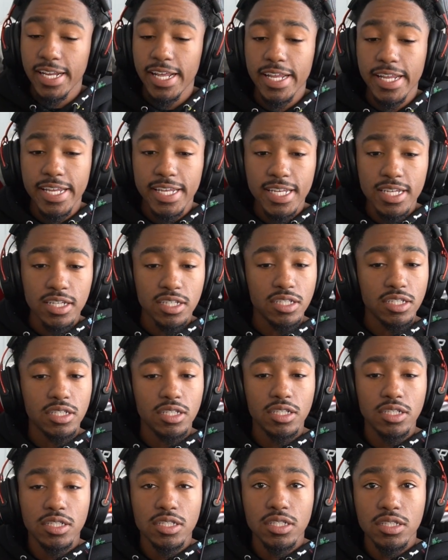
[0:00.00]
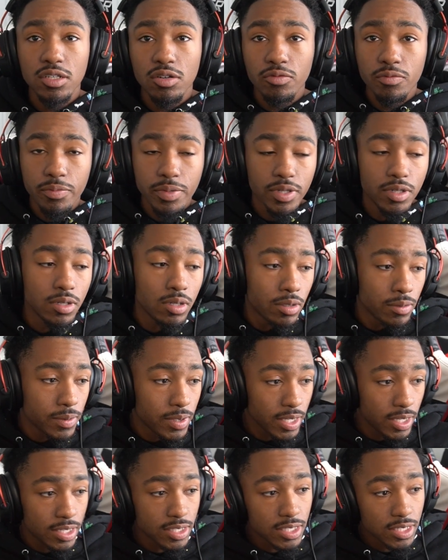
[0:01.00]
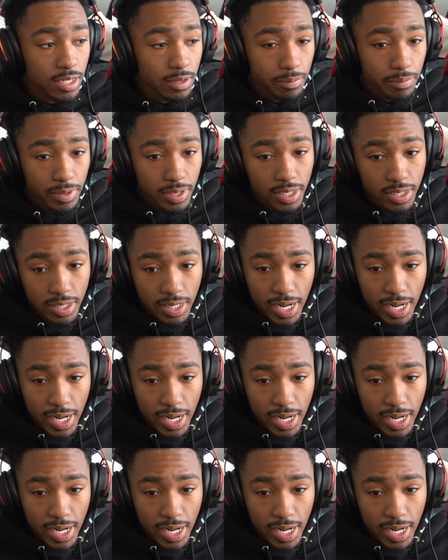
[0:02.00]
That is the Silk Bulb test completed.